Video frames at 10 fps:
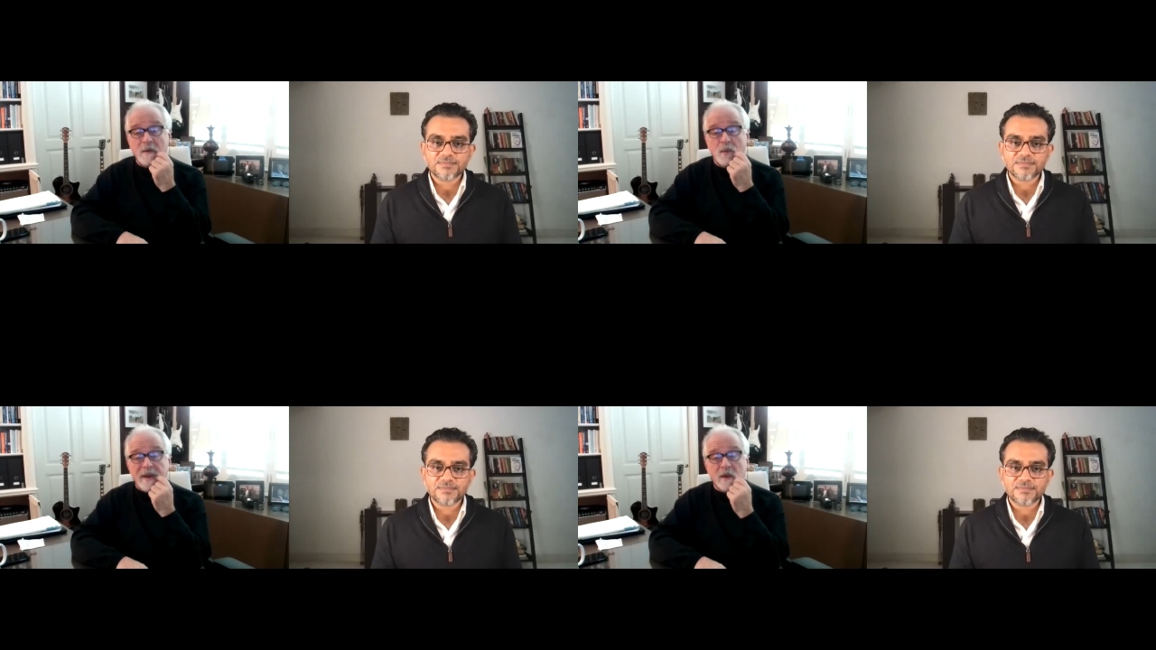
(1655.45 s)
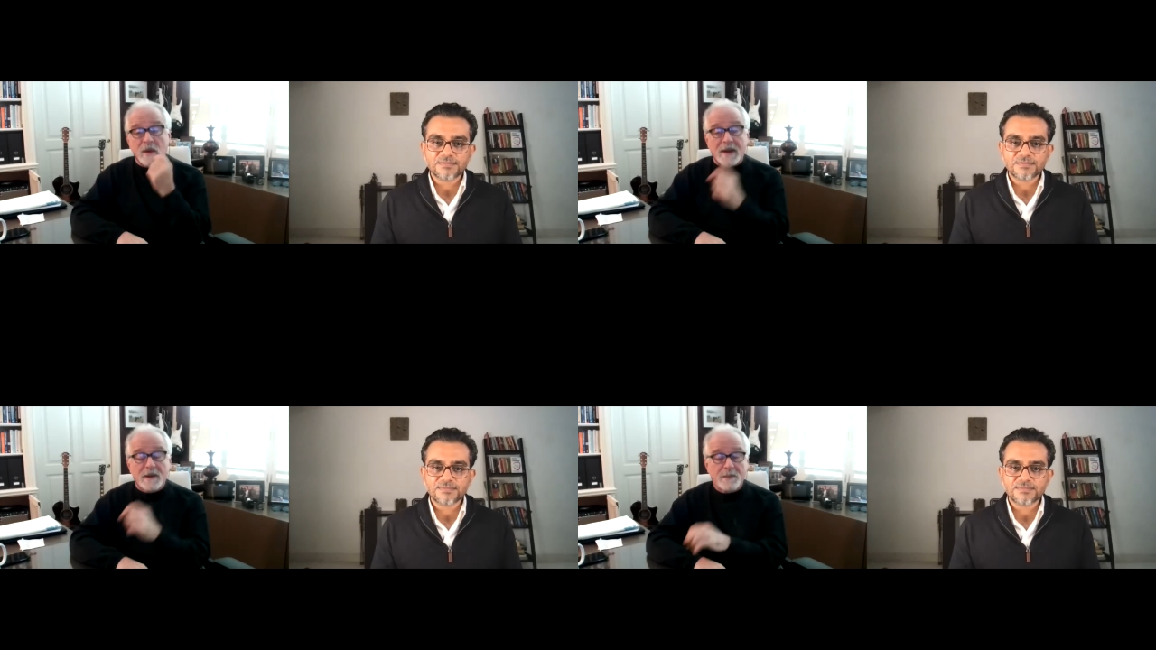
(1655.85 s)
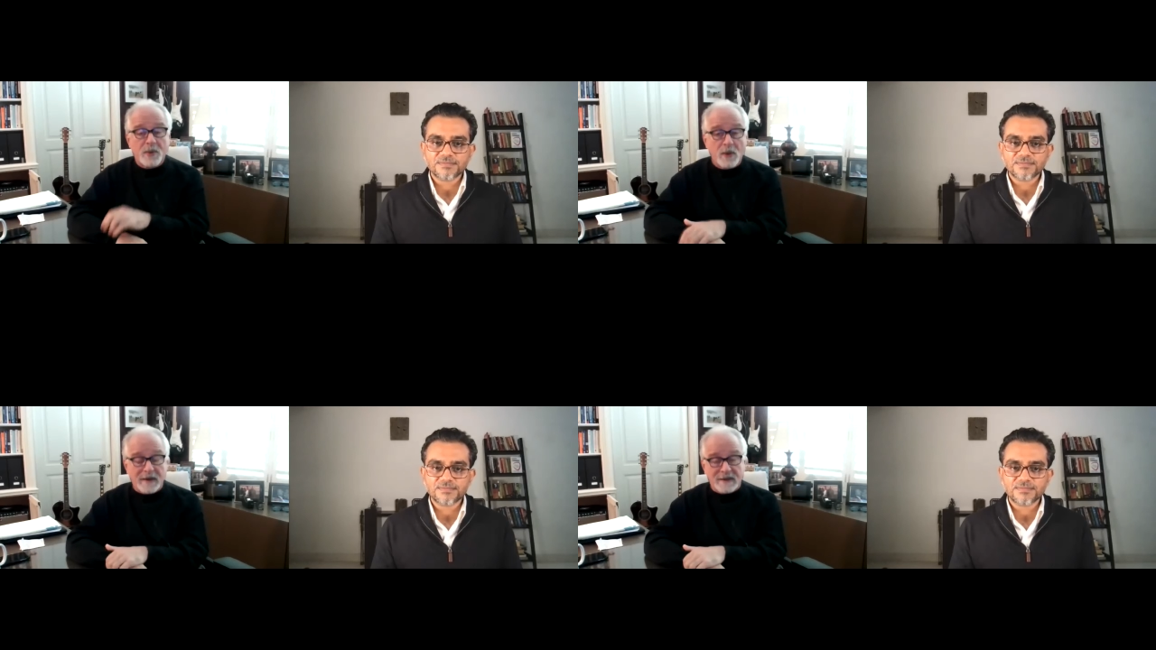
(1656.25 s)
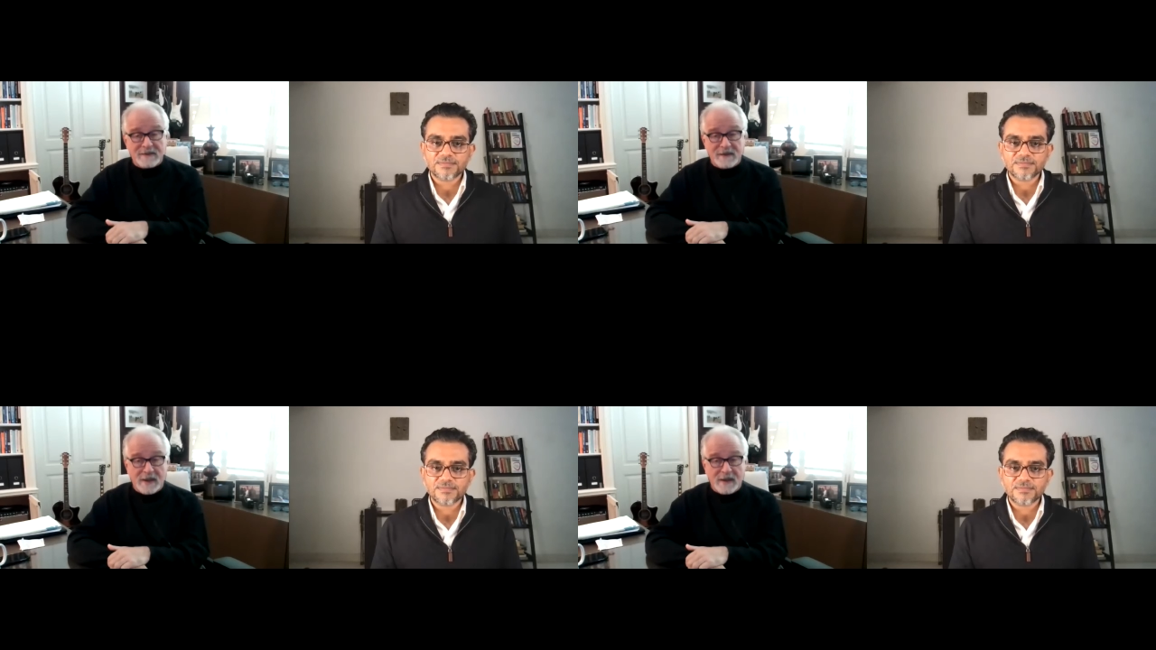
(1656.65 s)
Speaker 1: we are at a point in
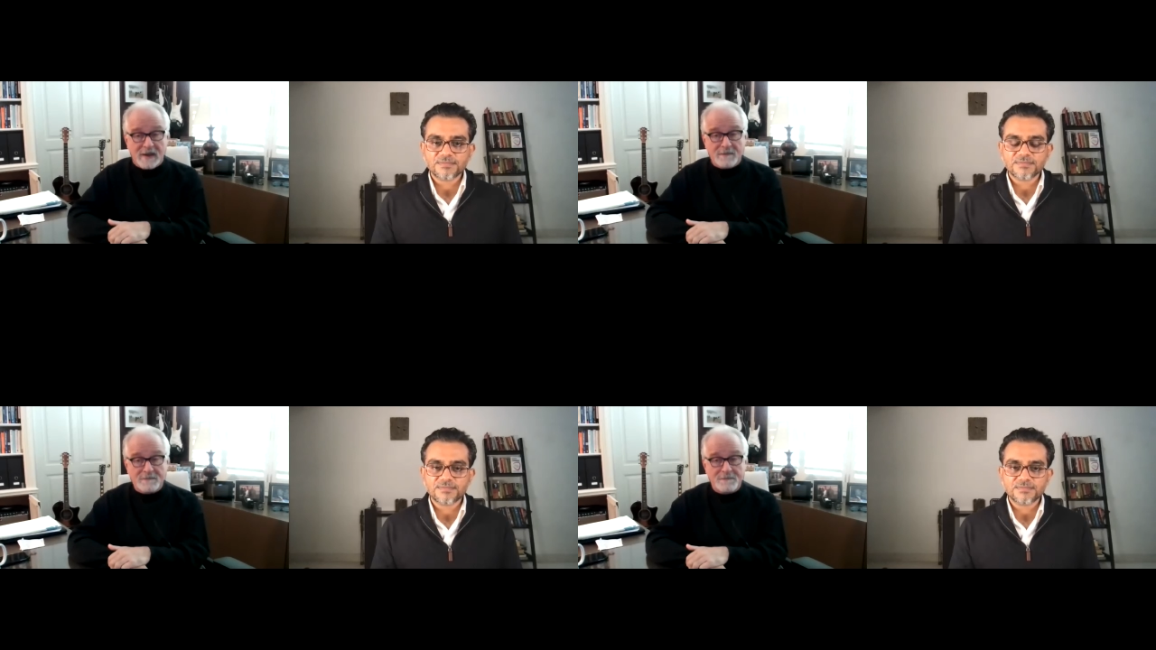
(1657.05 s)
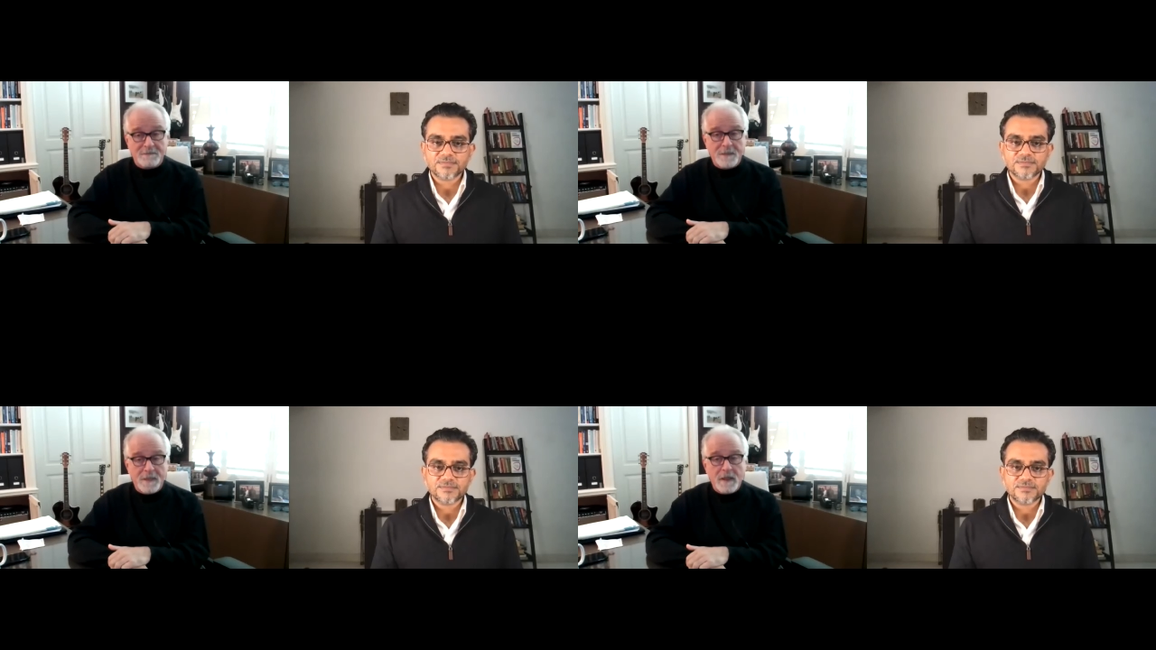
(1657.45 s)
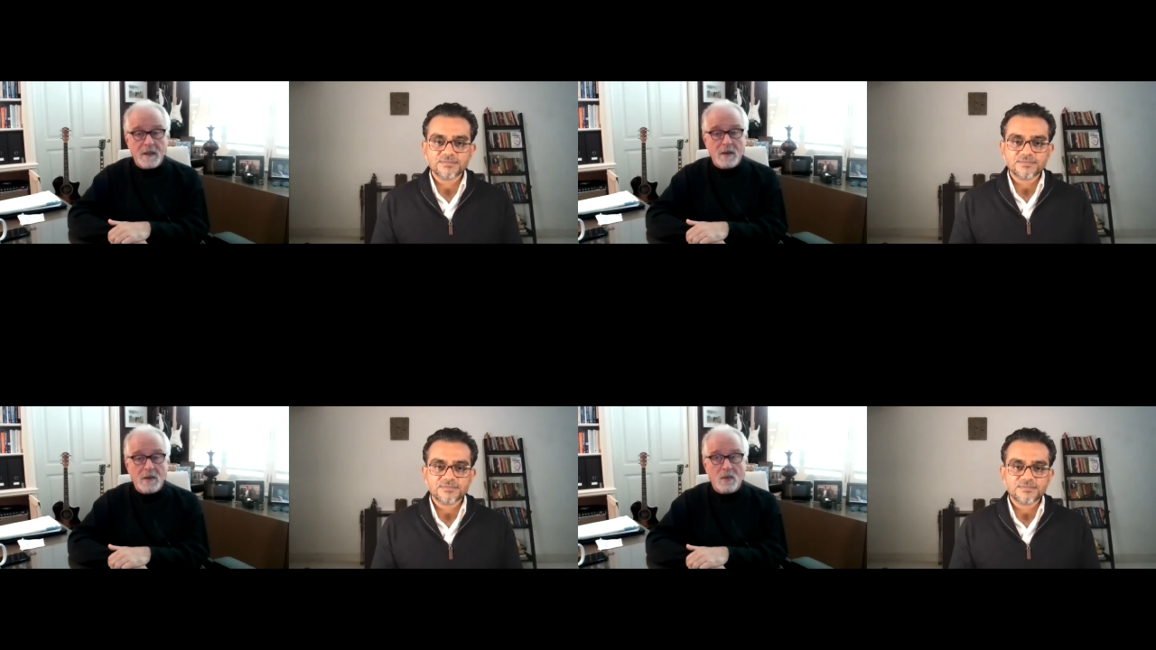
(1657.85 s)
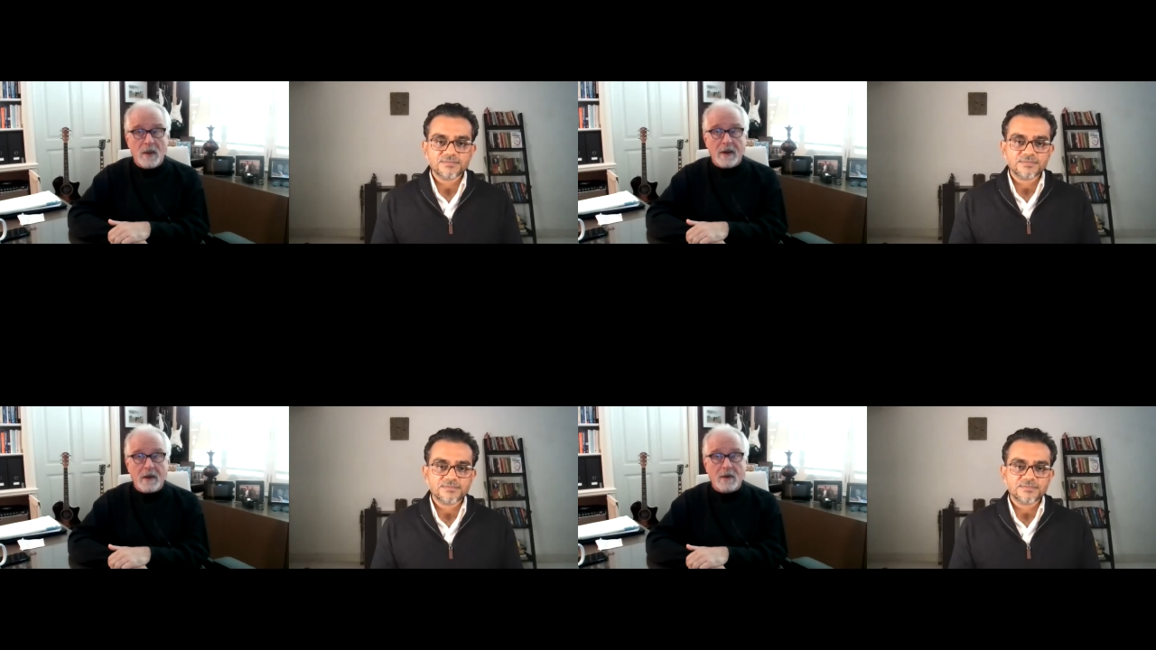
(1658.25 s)
time
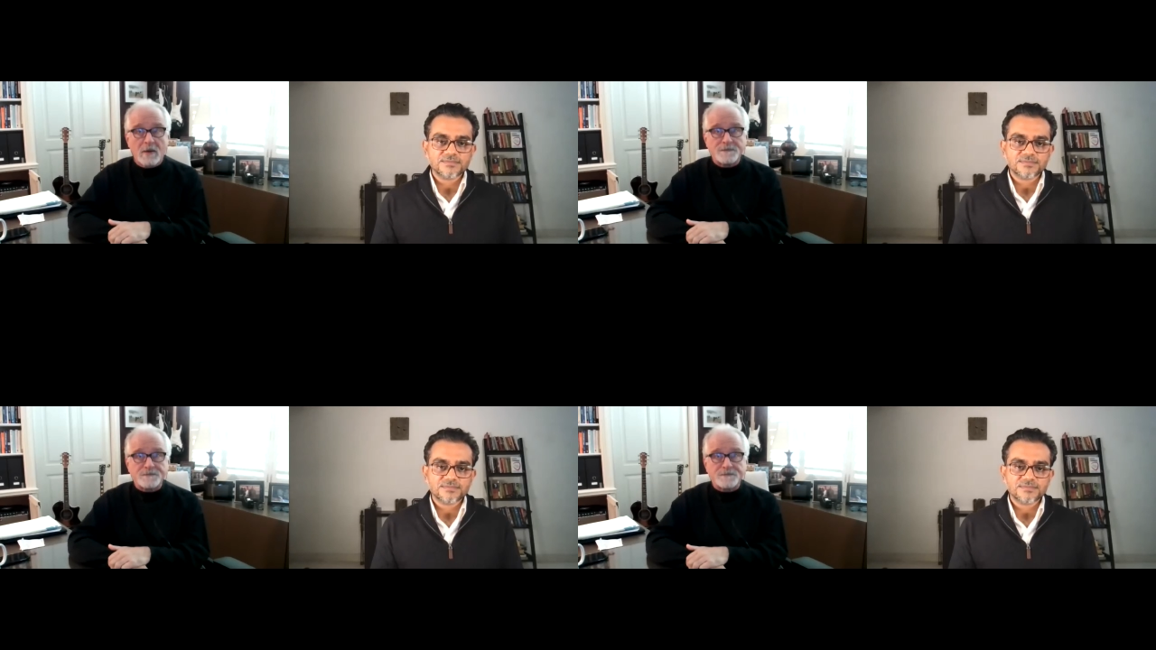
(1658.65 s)
where